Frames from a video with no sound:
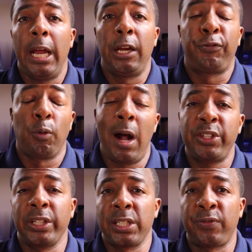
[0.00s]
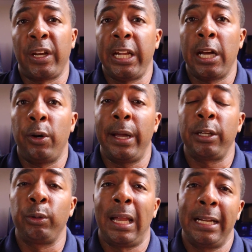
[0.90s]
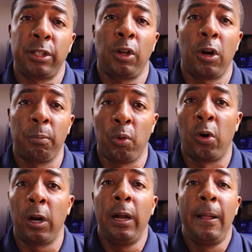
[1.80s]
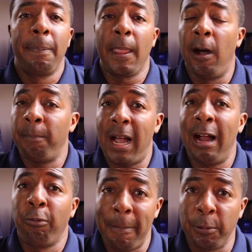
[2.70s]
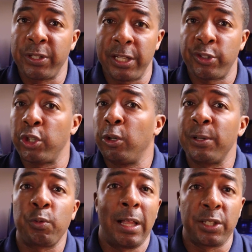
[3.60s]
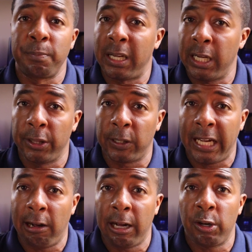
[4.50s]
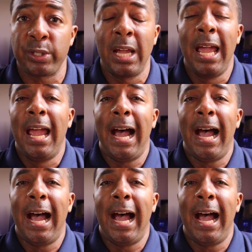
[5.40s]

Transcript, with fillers: If you're watching this video and you'd like to learn more, um, I represent Zoom as well as many other carriers.